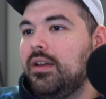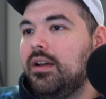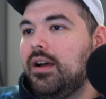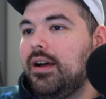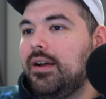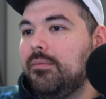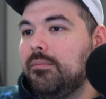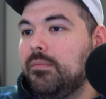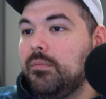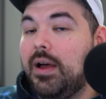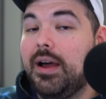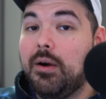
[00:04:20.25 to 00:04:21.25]
I
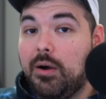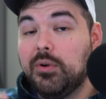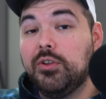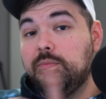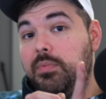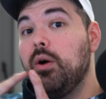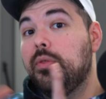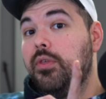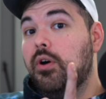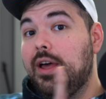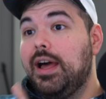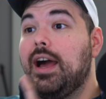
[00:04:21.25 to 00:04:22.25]
want to do both,
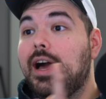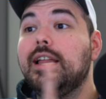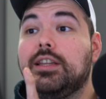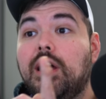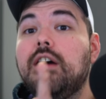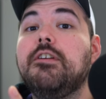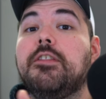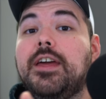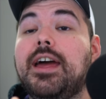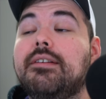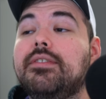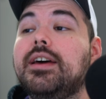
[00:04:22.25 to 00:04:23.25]
though. I love that they
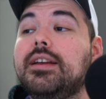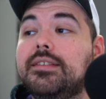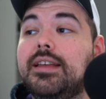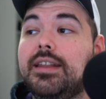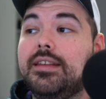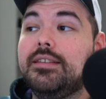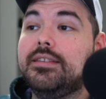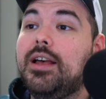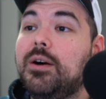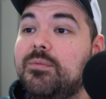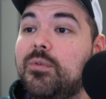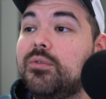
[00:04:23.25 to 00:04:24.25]
have that, because that is
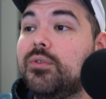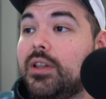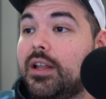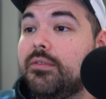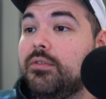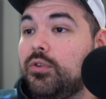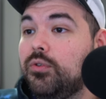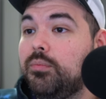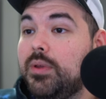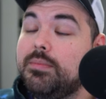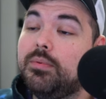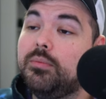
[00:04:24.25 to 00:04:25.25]
helpful for a lot of new
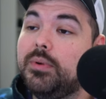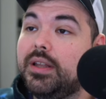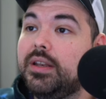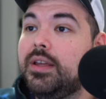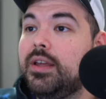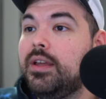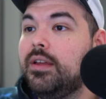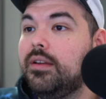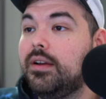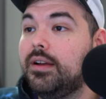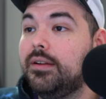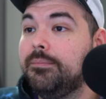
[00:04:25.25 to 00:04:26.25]
people, but
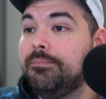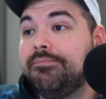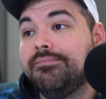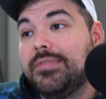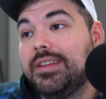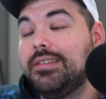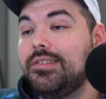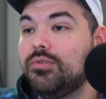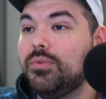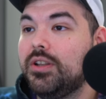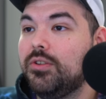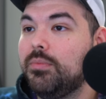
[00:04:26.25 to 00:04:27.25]
just
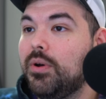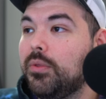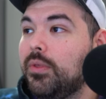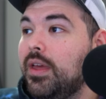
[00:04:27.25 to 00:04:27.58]
want to do both.